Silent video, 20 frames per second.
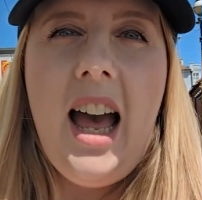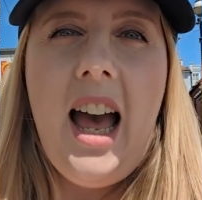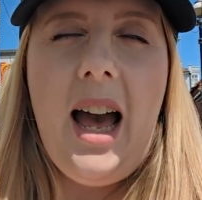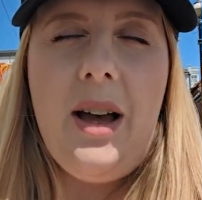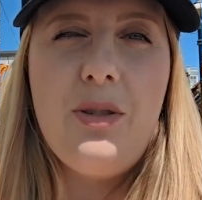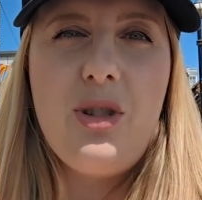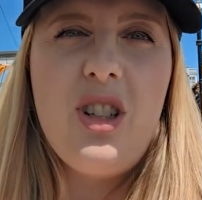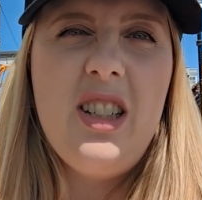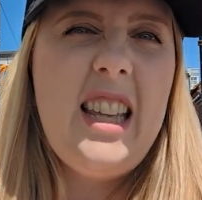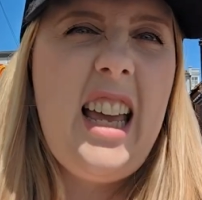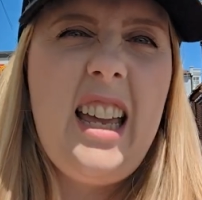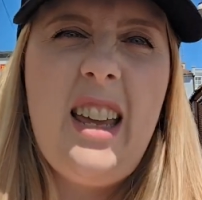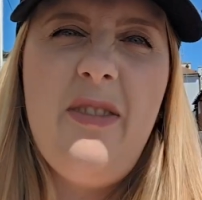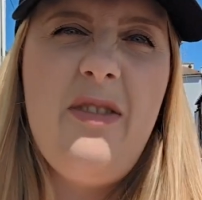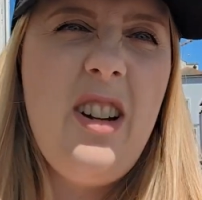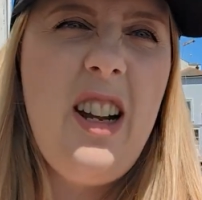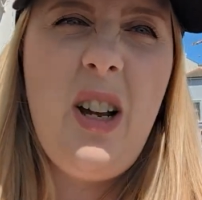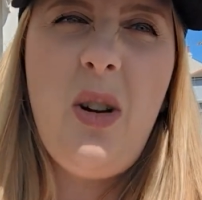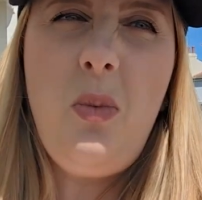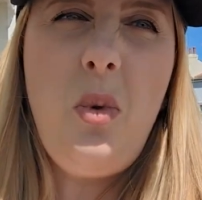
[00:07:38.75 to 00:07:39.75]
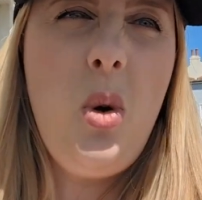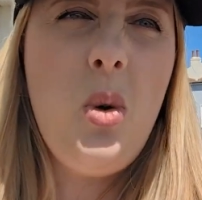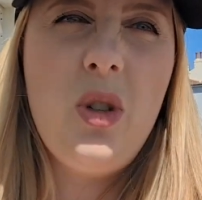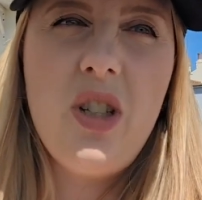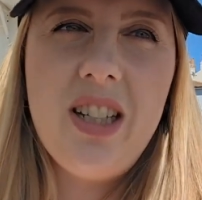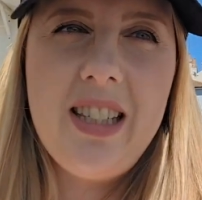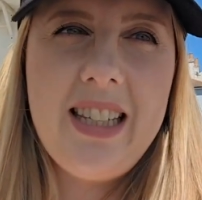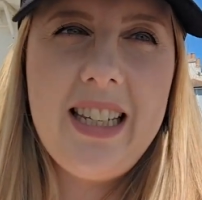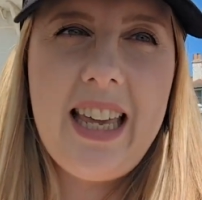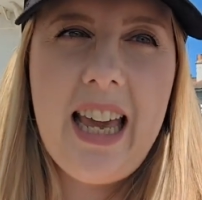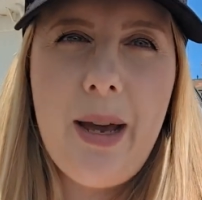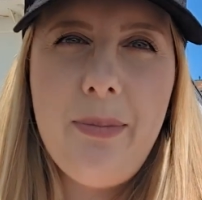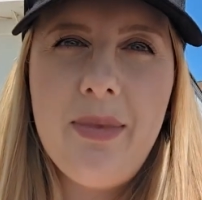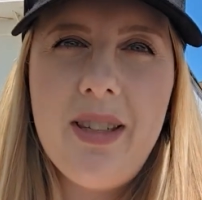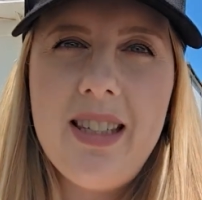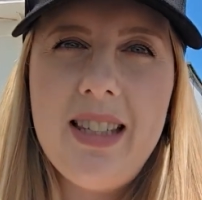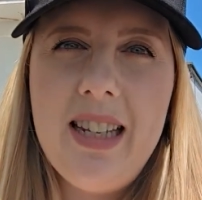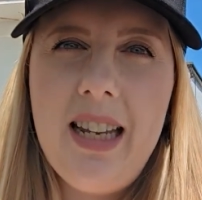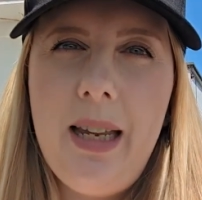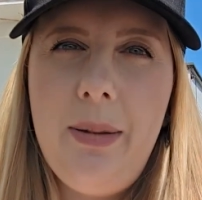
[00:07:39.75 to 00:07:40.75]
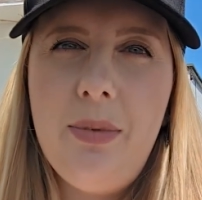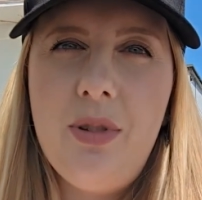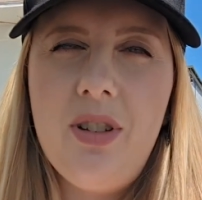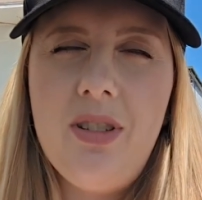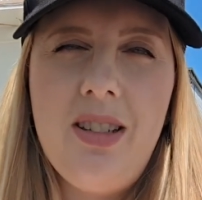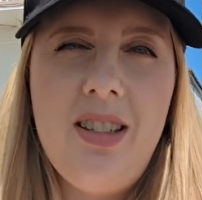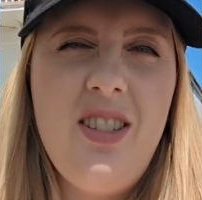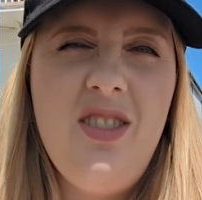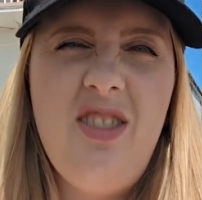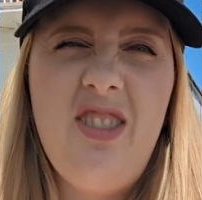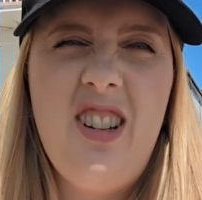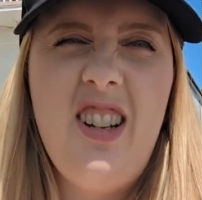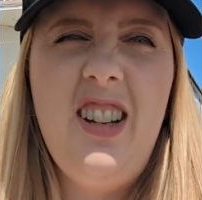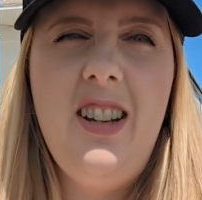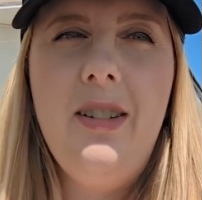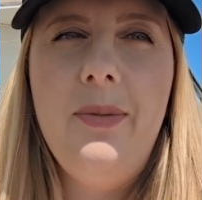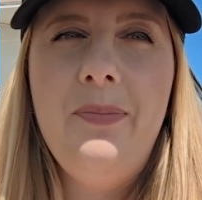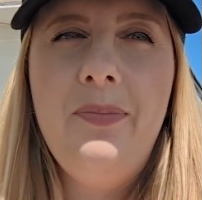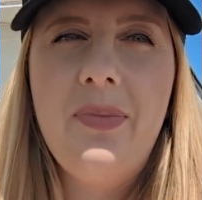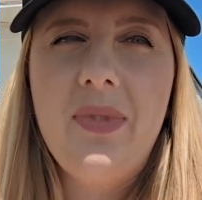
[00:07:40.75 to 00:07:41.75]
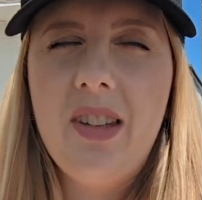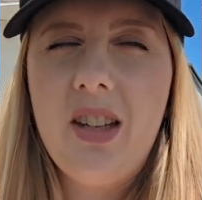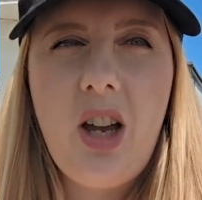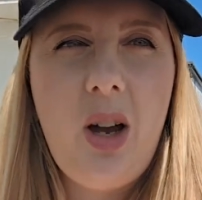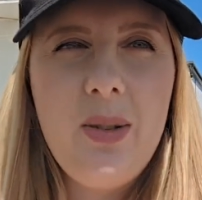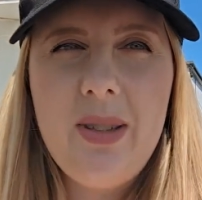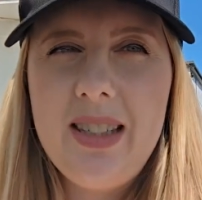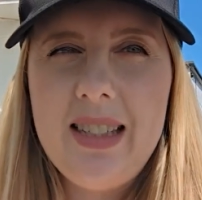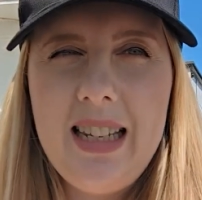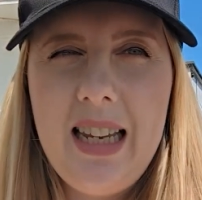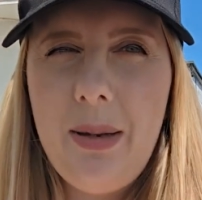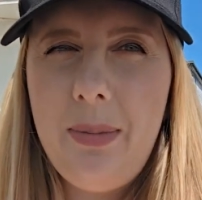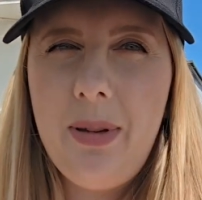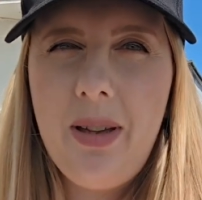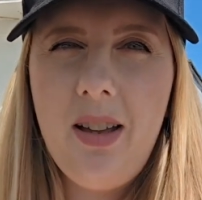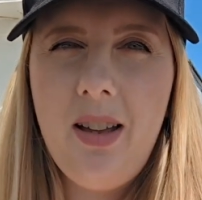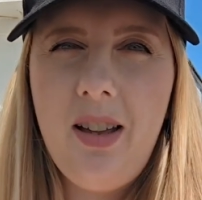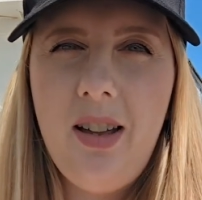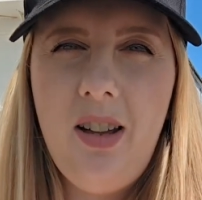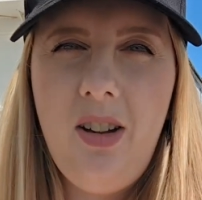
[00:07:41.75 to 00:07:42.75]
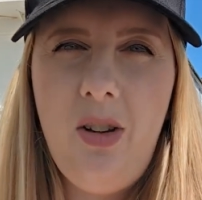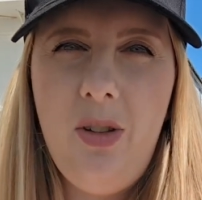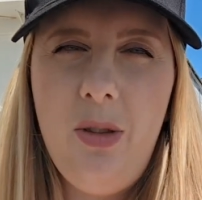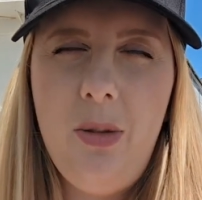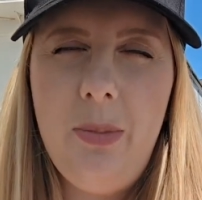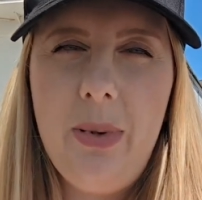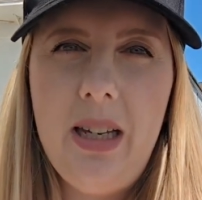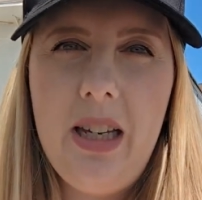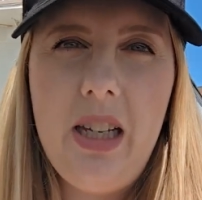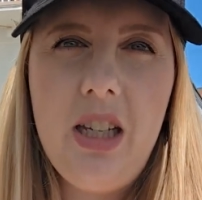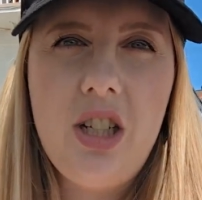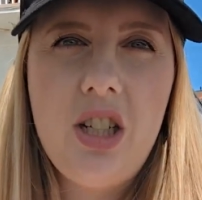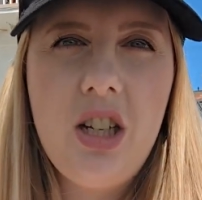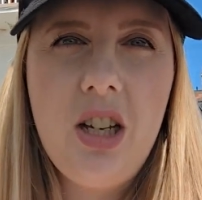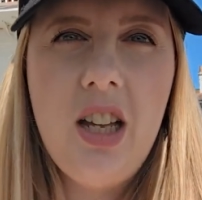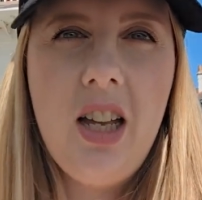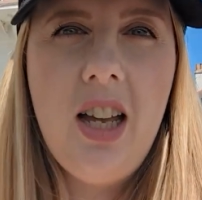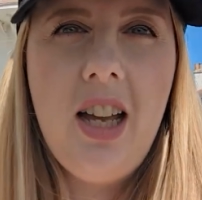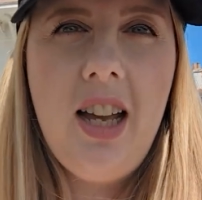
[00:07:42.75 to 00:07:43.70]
I'm going to take him for a little walk just to get him to sleep because he's not going to go to sleep on the beach.